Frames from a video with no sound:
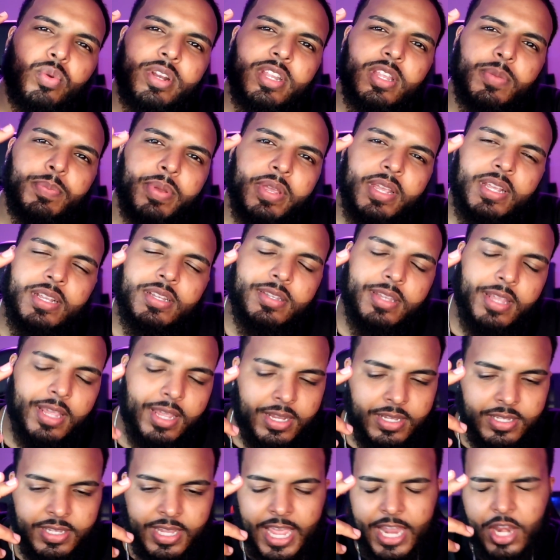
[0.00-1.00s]
one of the biggest
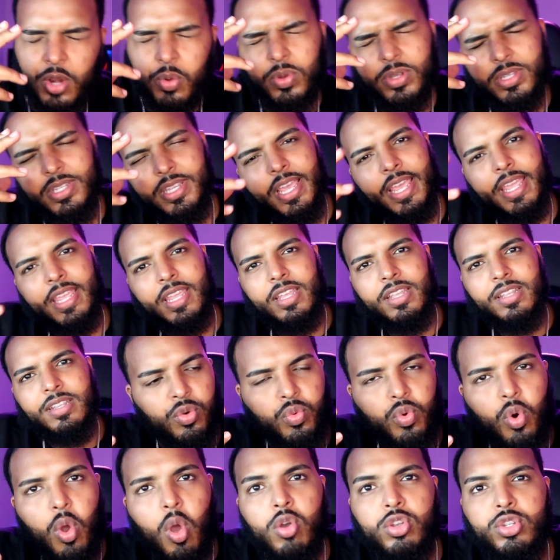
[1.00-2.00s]
things, and it was like the
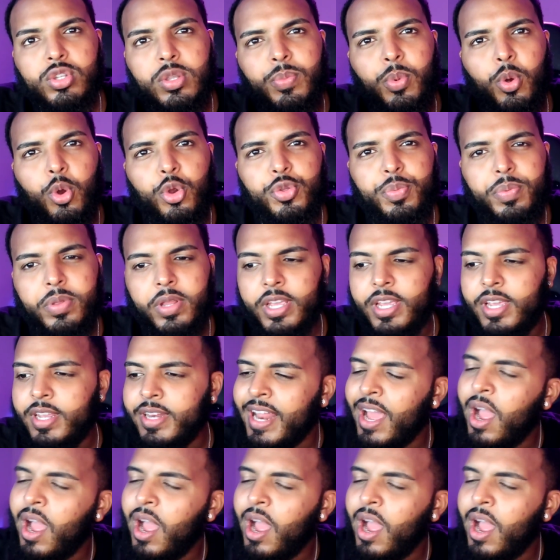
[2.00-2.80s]
roles we both played.